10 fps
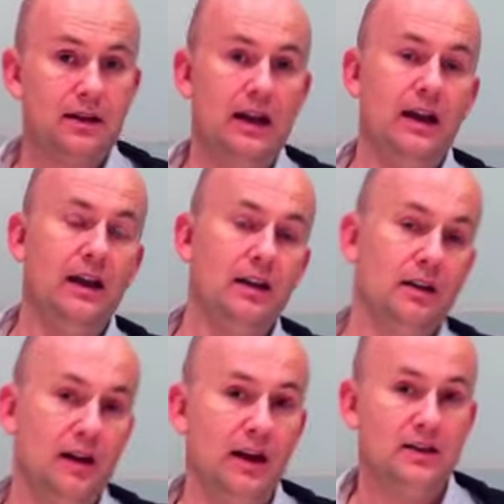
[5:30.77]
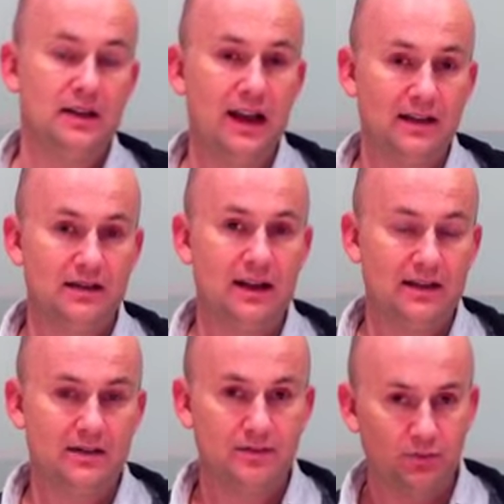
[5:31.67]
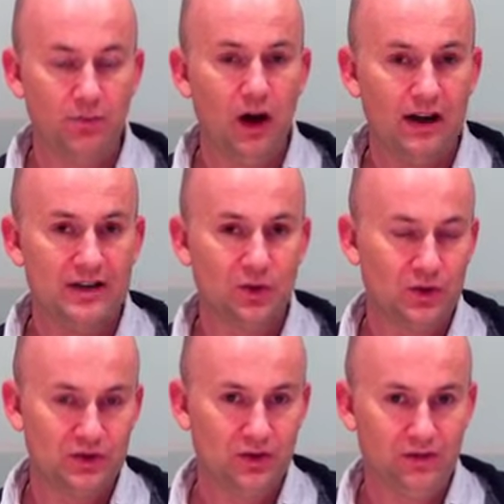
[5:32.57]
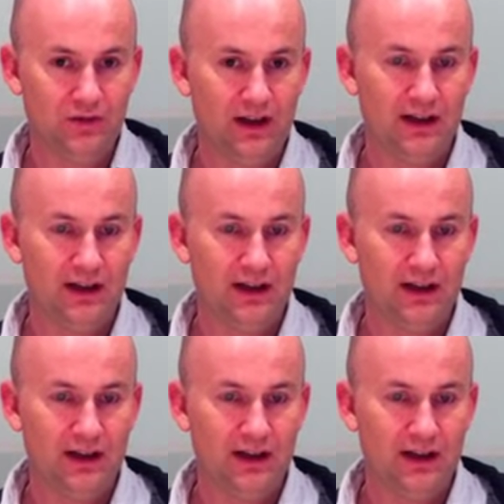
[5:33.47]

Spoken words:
And so that's my source of